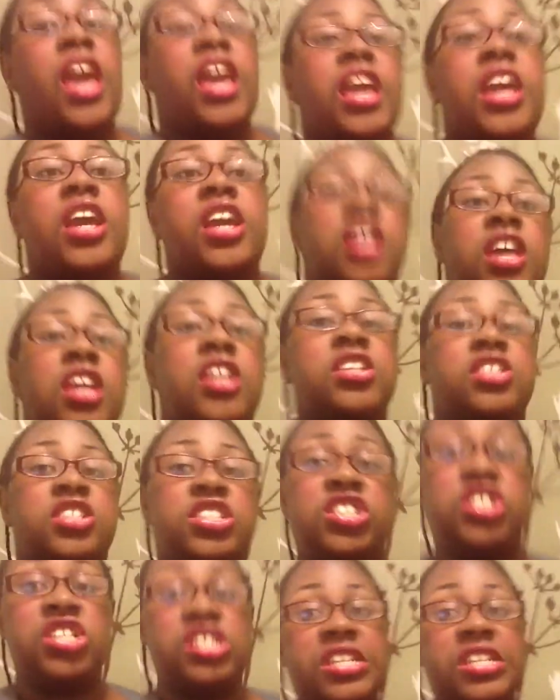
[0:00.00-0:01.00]
And
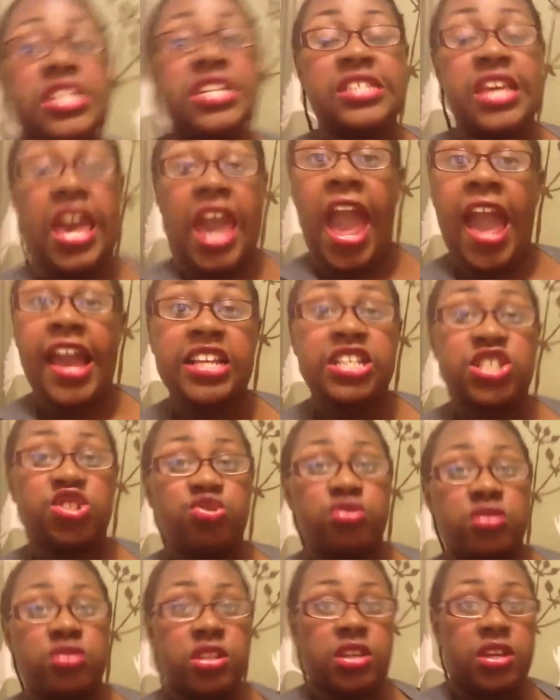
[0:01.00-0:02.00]
she is
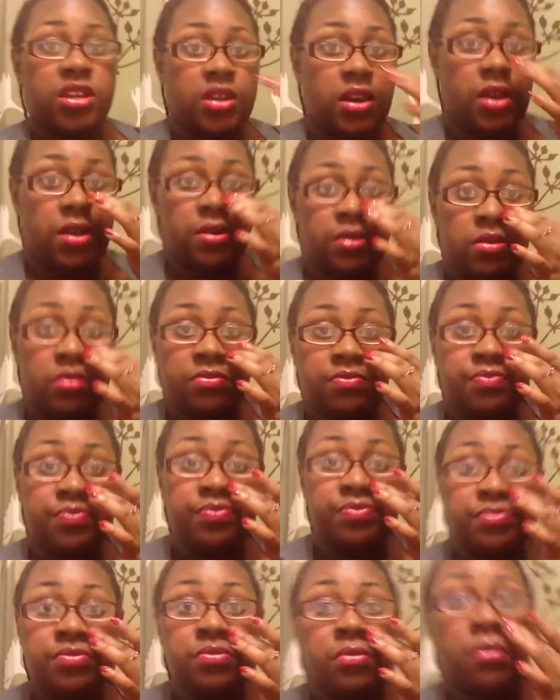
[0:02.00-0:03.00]
actually, um,
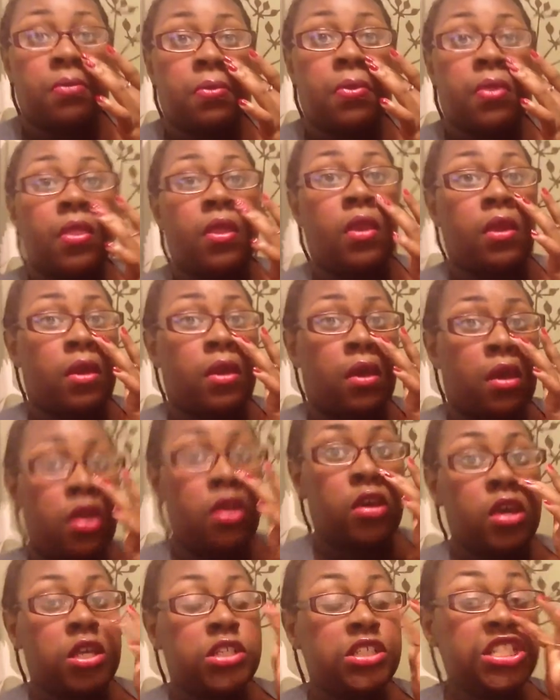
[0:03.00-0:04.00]

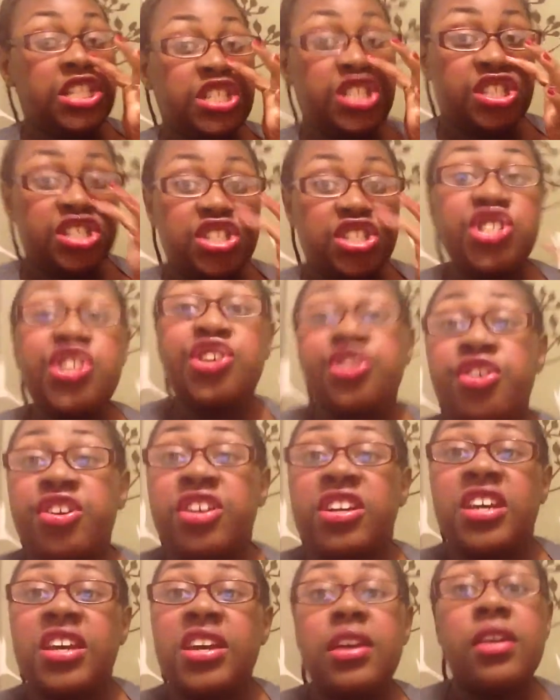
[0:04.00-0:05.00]
she's the Sugar
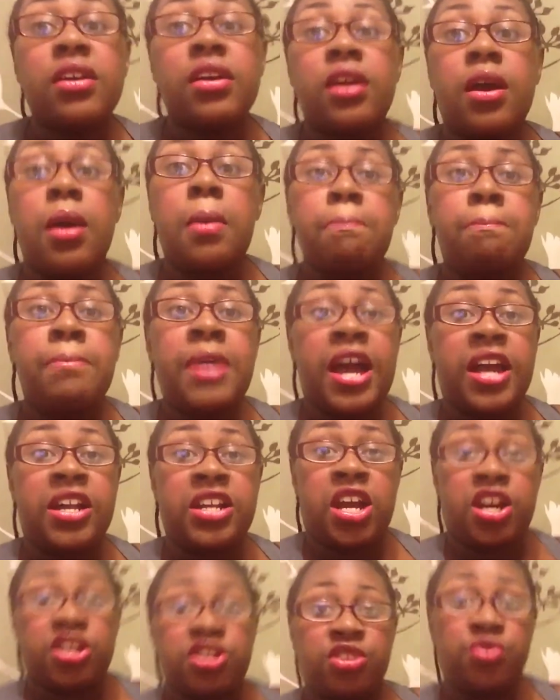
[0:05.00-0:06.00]
Kid by
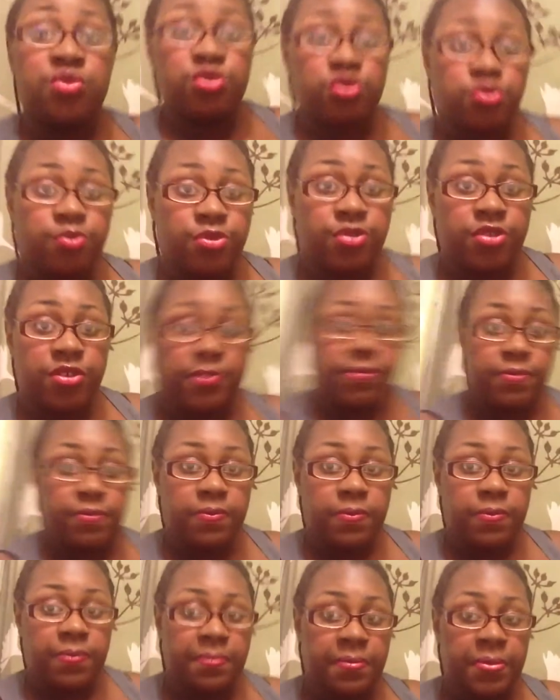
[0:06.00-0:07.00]
Donna RuBert
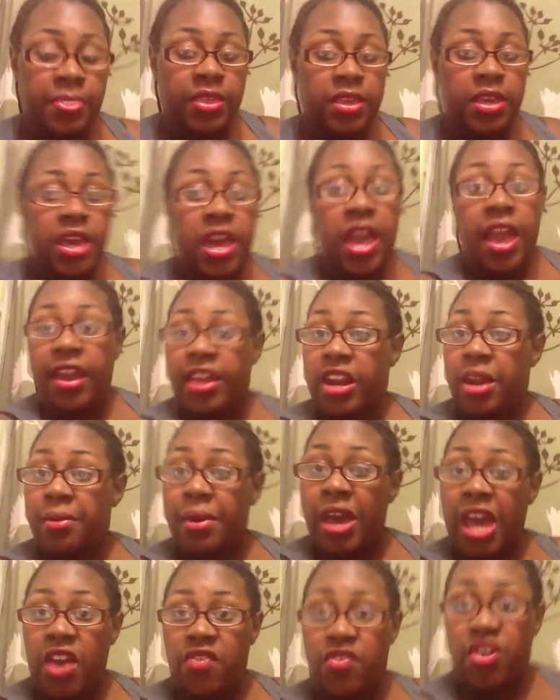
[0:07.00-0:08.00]
and I'm
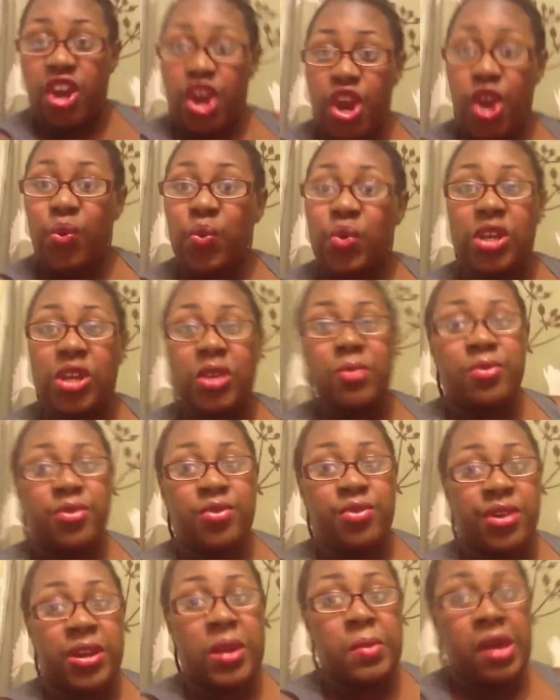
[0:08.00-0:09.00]
having her
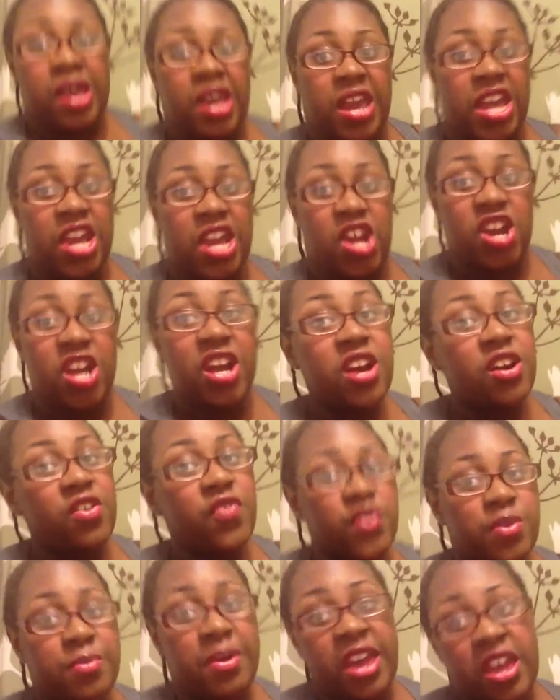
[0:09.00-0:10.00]
reborn by Erica
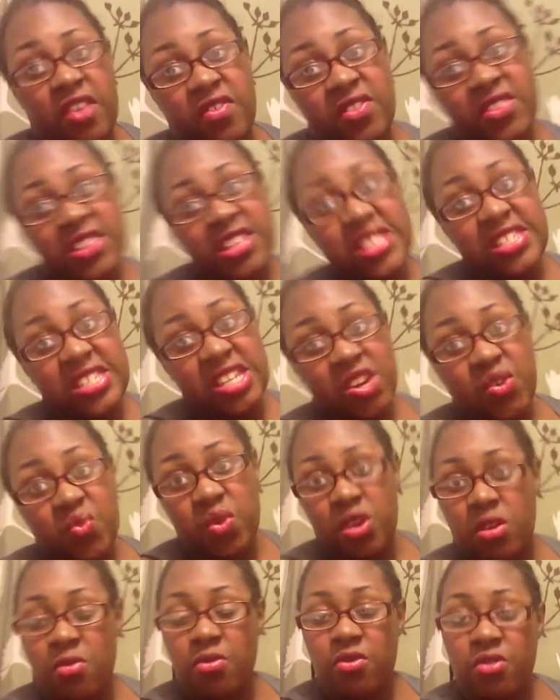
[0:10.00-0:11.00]
from Heavenly Sent
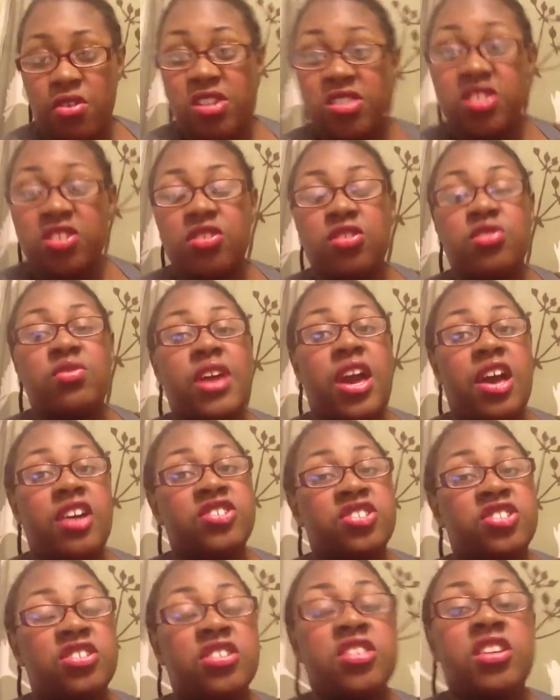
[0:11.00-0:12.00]
Reborn. So you
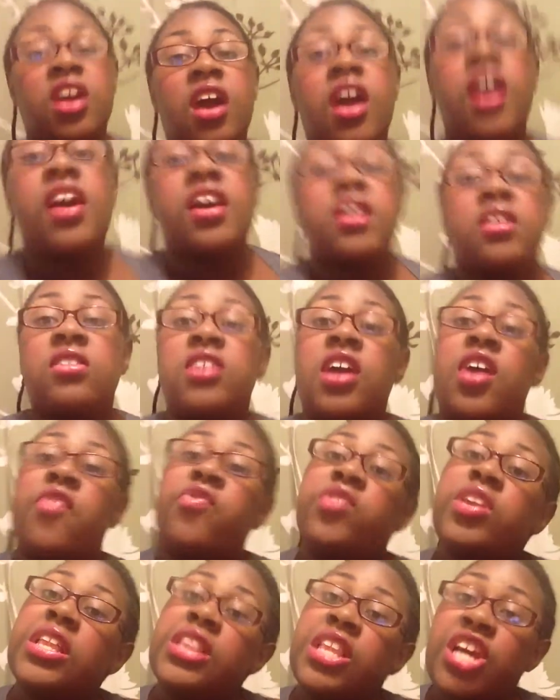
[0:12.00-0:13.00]
guys should
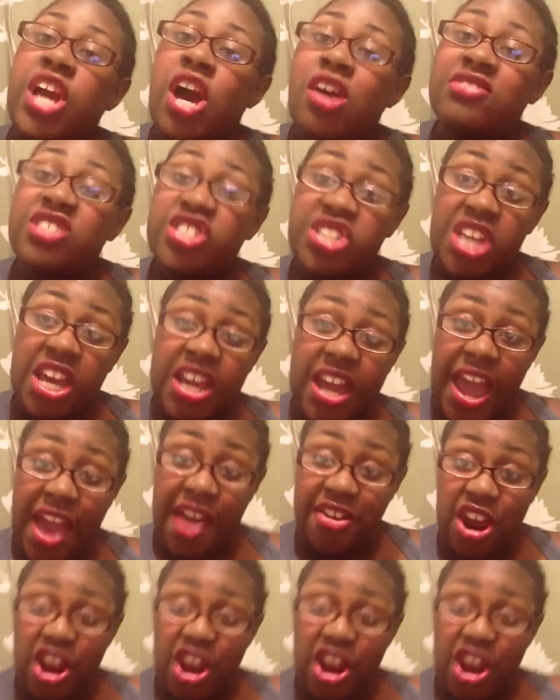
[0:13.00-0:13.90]
definitely go check out